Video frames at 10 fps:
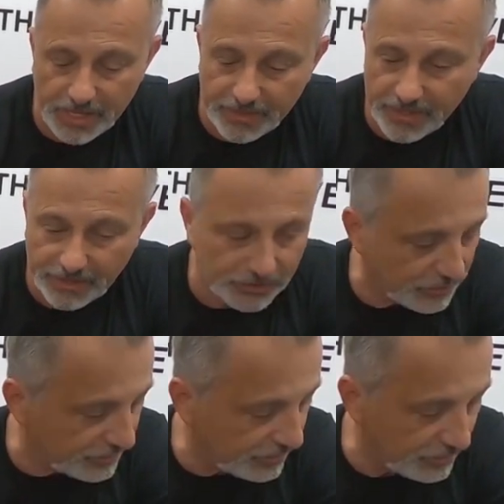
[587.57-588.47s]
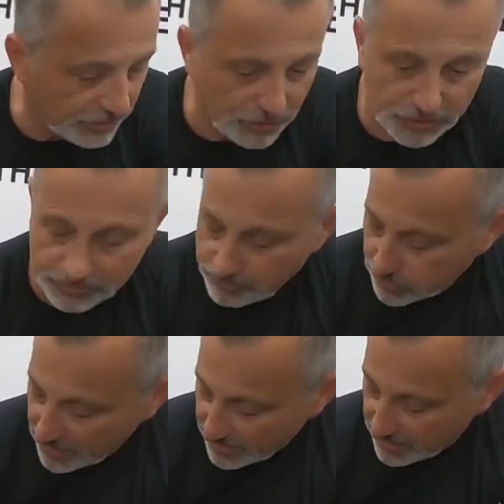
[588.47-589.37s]
that just, you can just
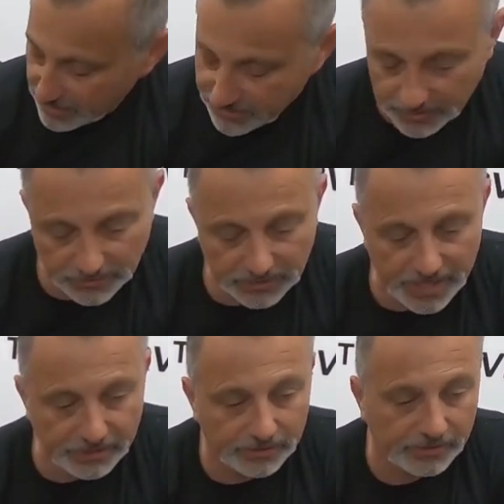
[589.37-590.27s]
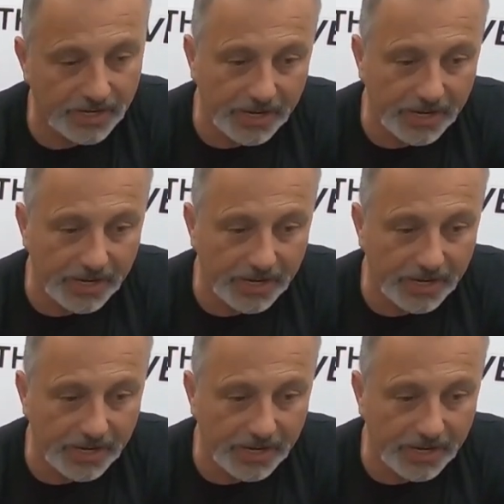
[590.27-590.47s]
plug it into the cigarette lighter